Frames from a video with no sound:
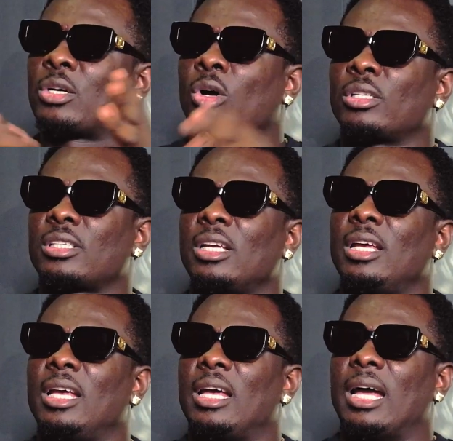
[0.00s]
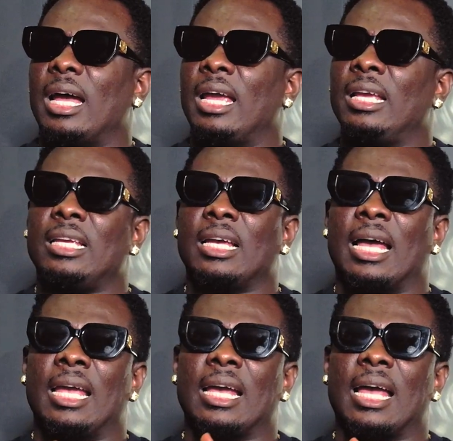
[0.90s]
because
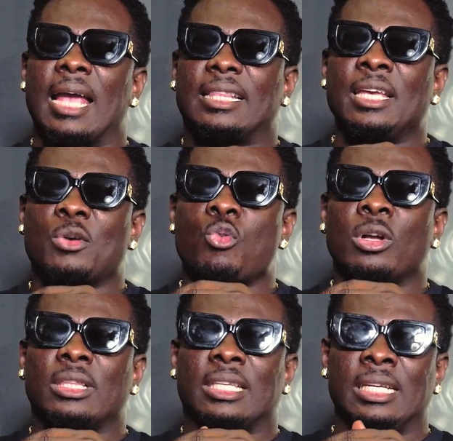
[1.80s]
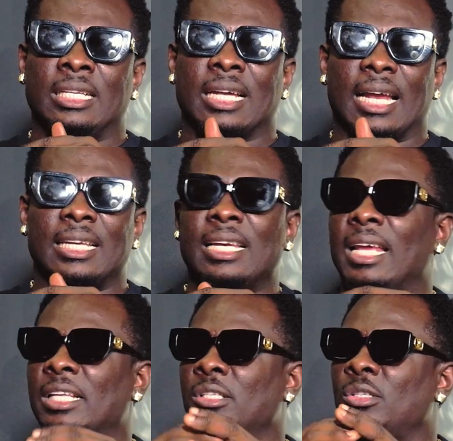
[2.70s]
I think one thing that I didn't
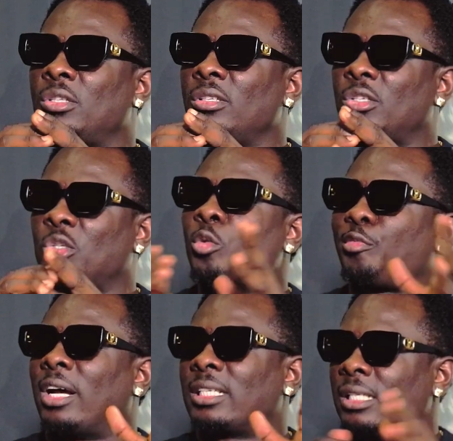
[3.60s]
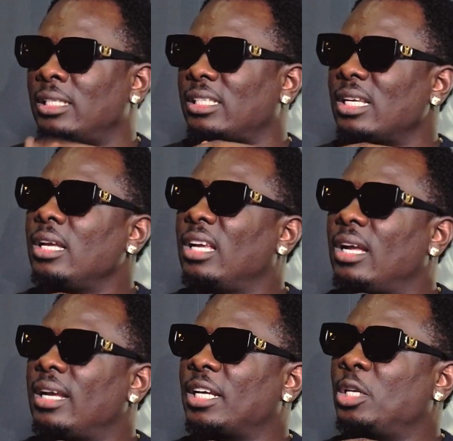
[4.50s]
learn so fast is
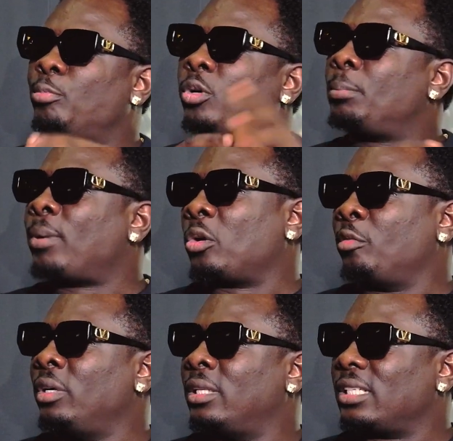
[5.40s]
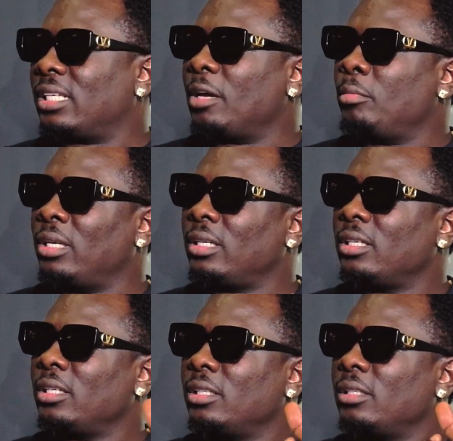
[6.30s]
like the bully part of it. You get me?
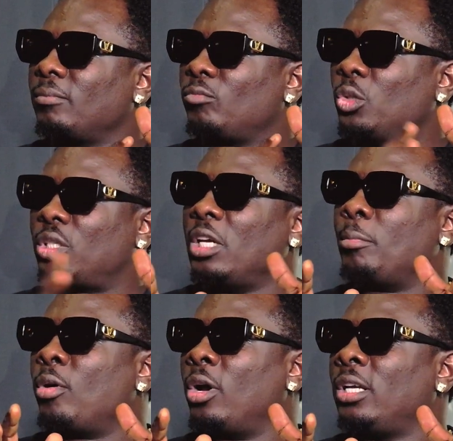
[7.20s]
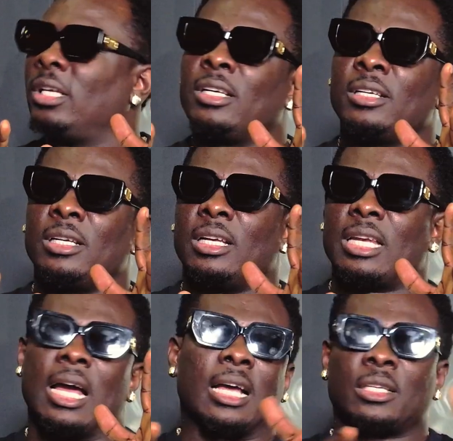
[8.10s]
You see a boy
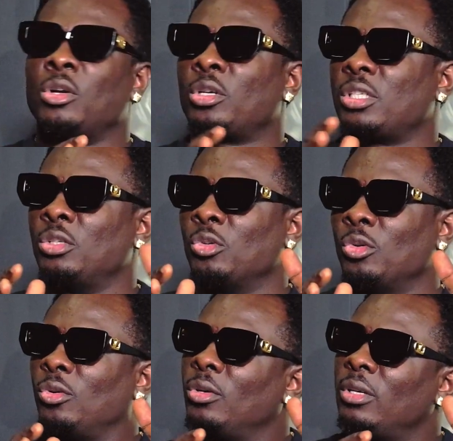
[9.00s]
that has just 10